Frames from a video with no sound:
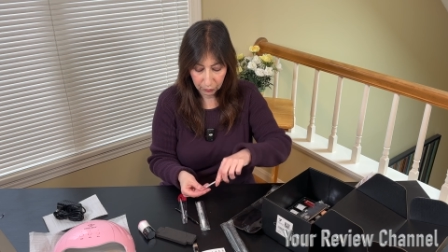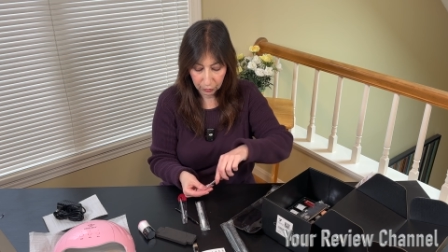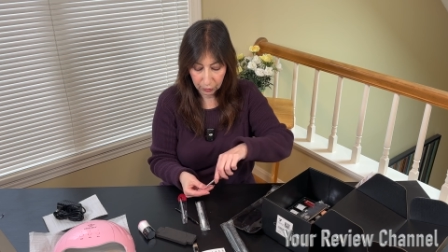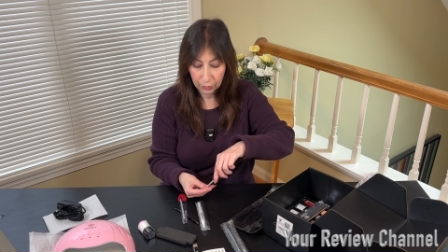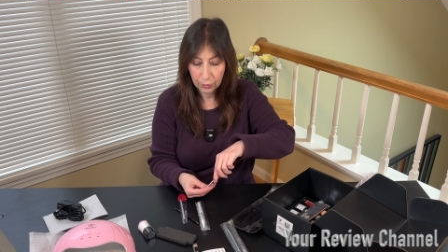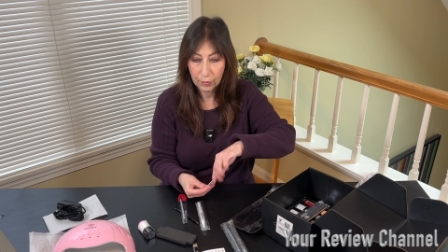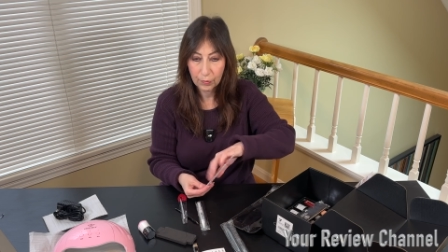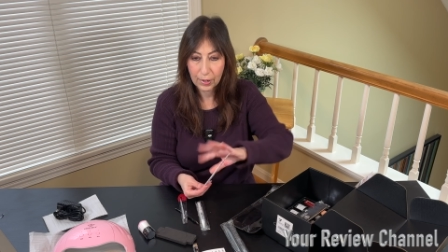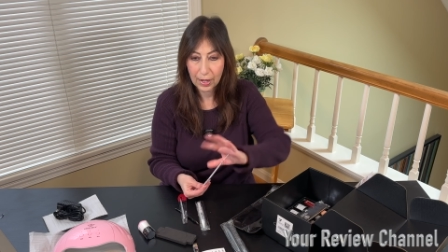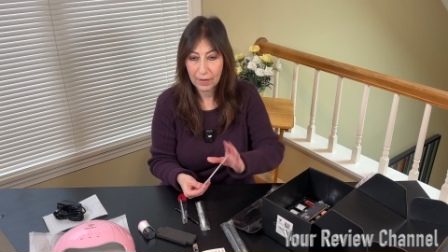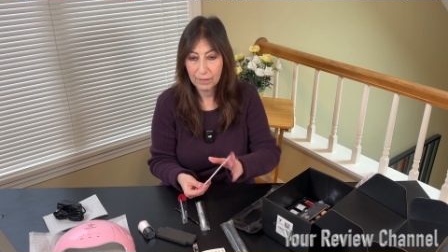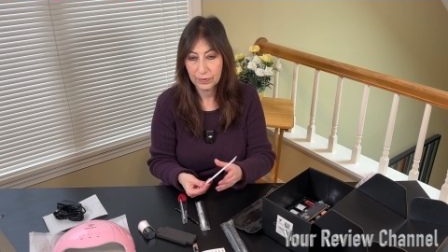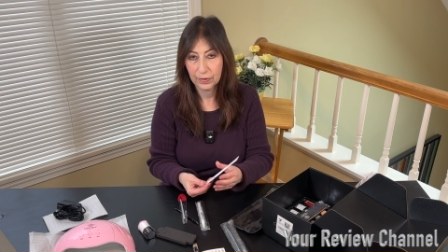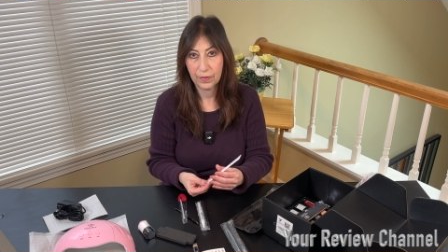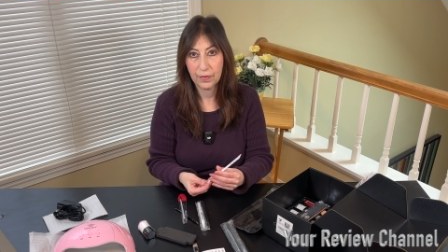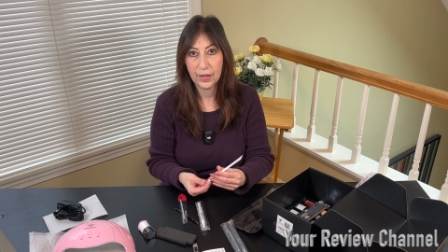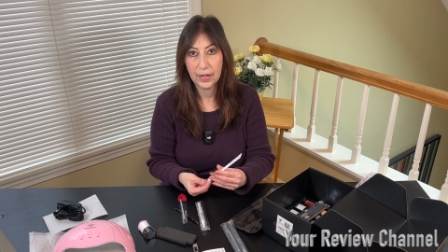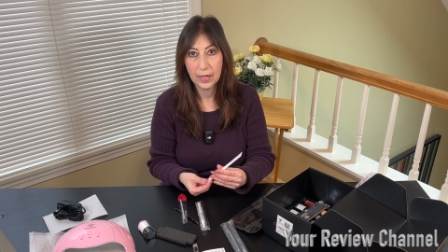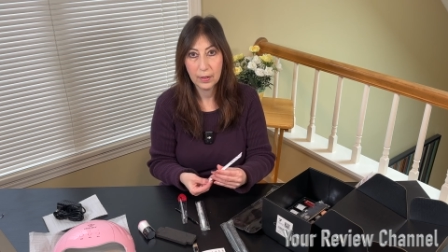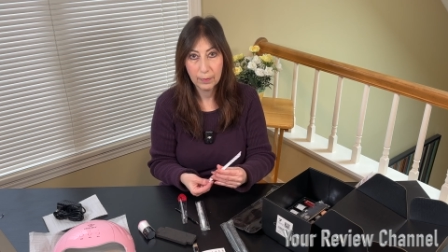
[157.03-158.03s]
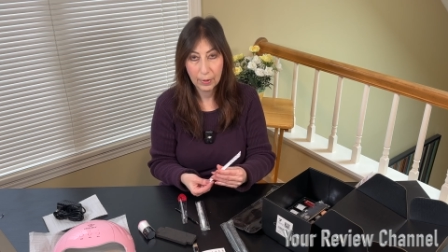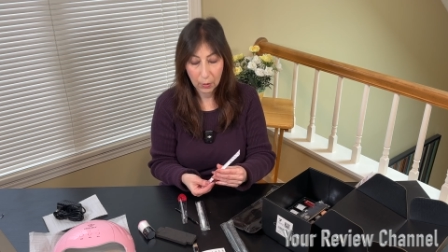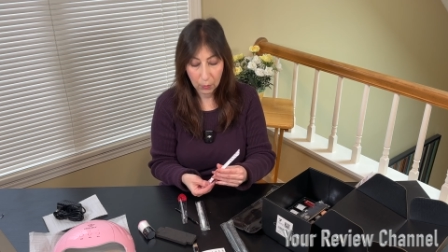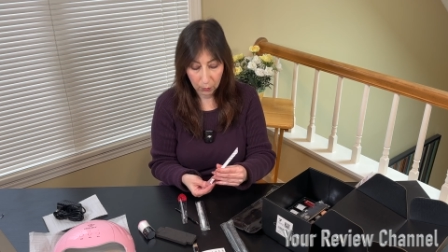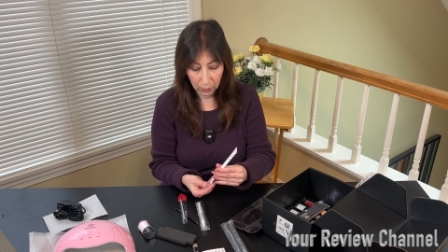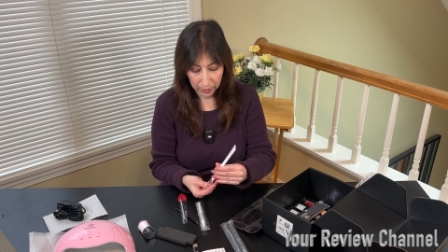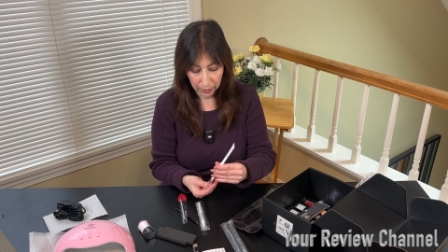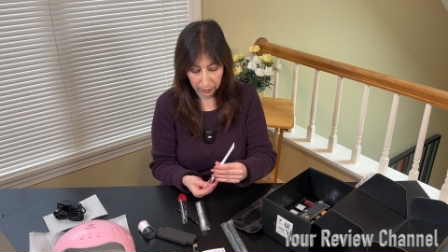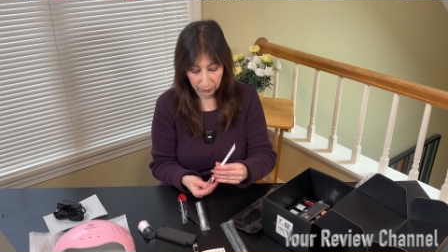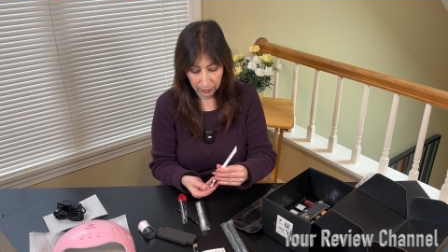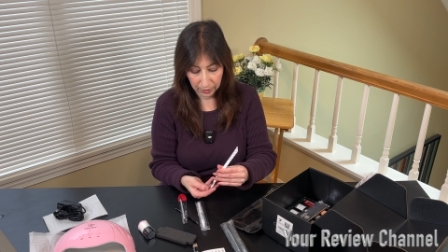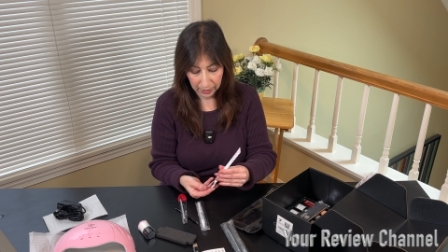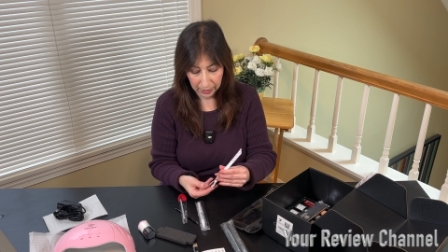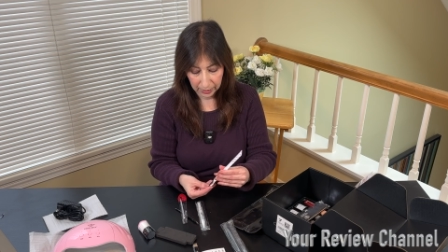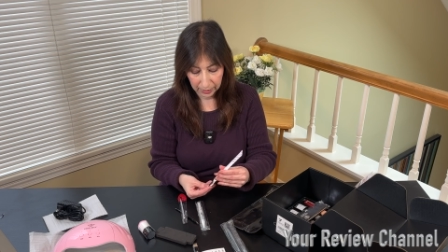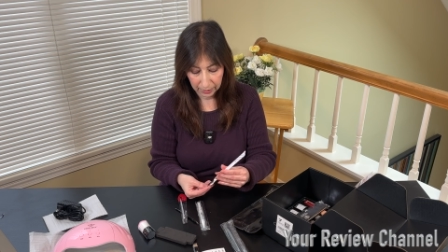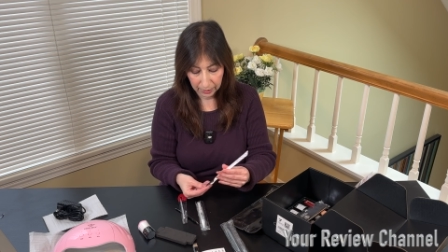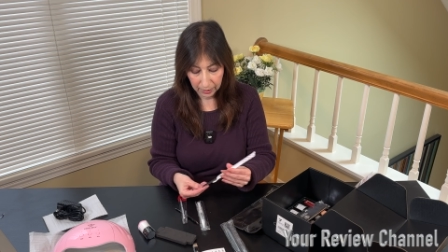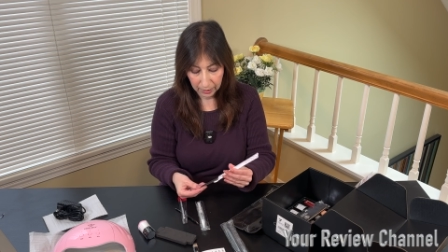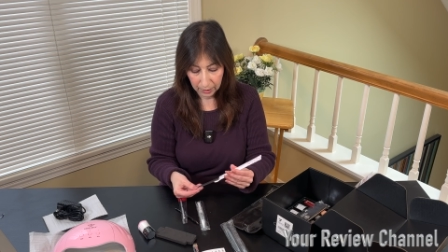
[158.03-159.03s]
You don't have to think about what you
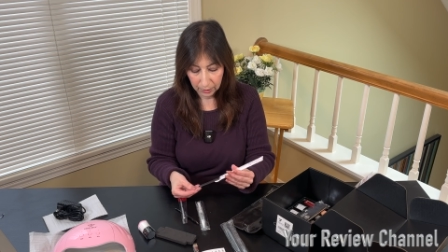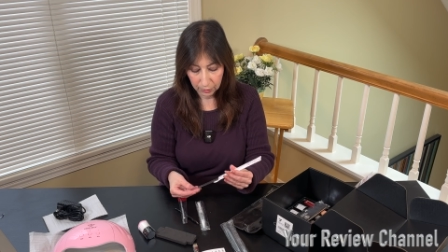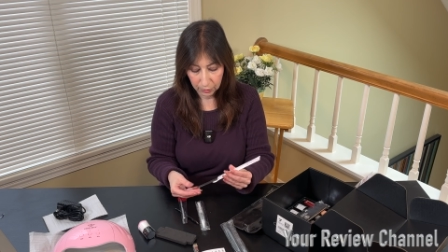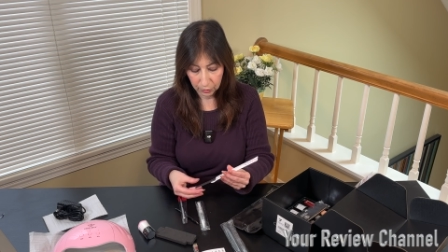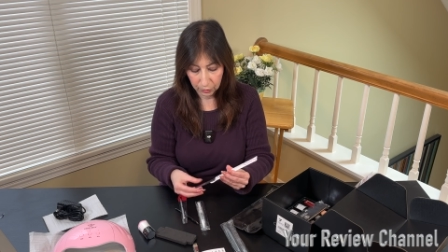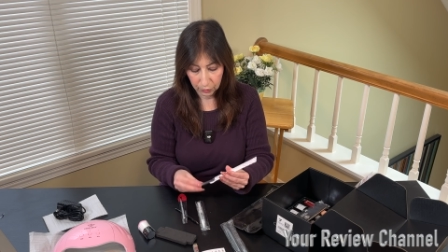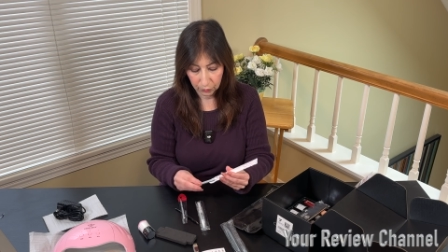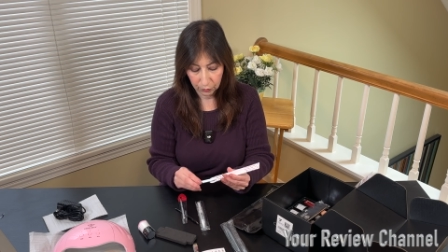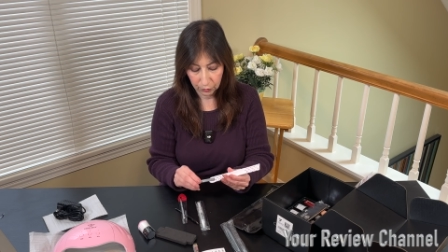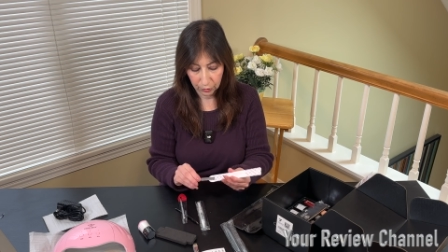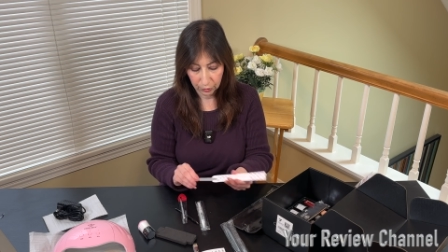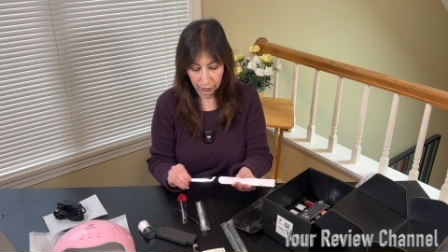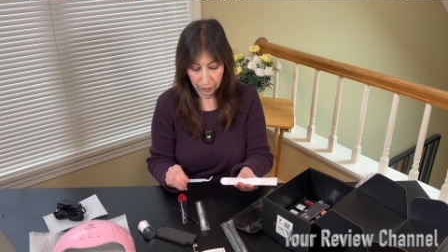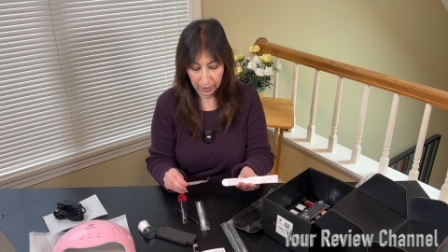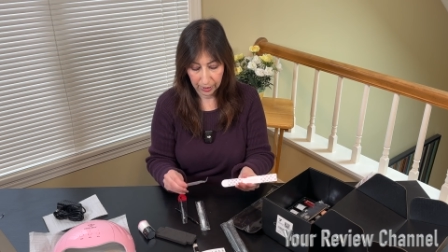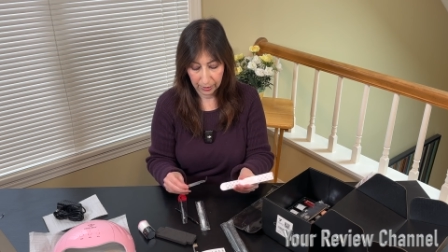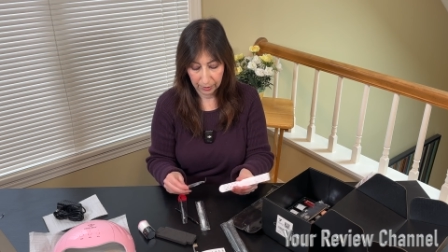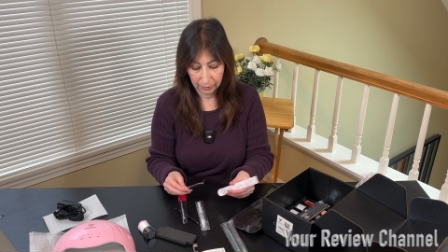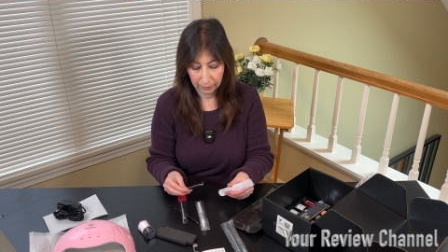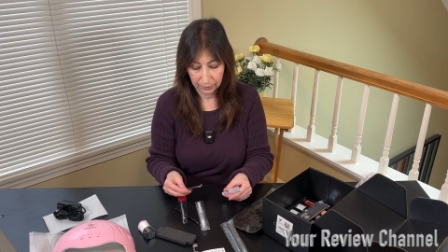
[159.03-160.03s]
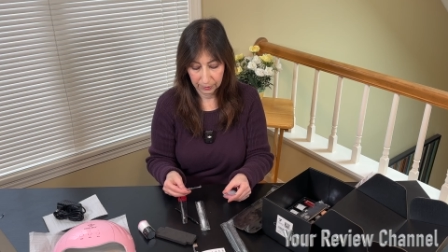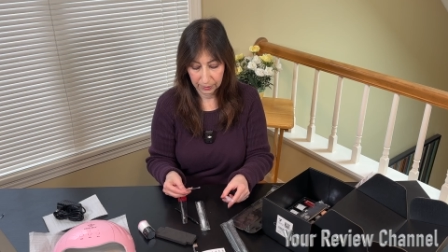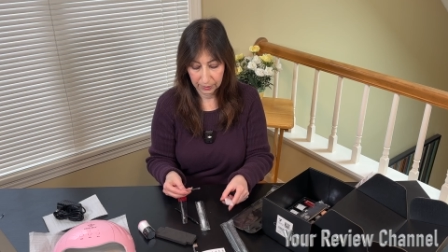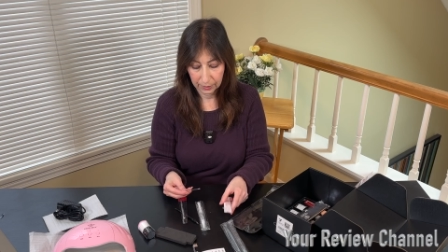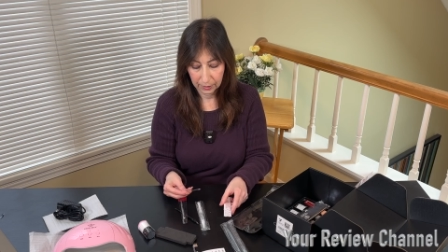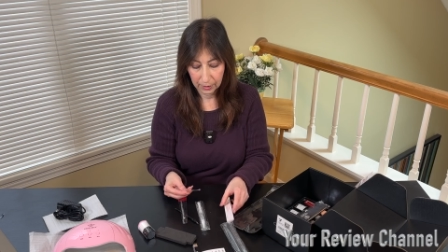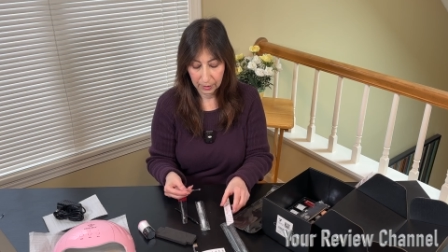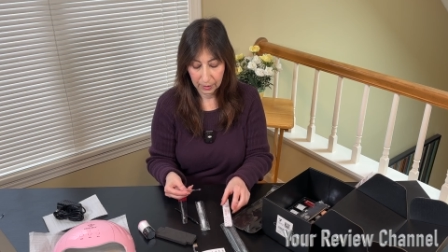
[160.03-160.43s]
need to do your nails.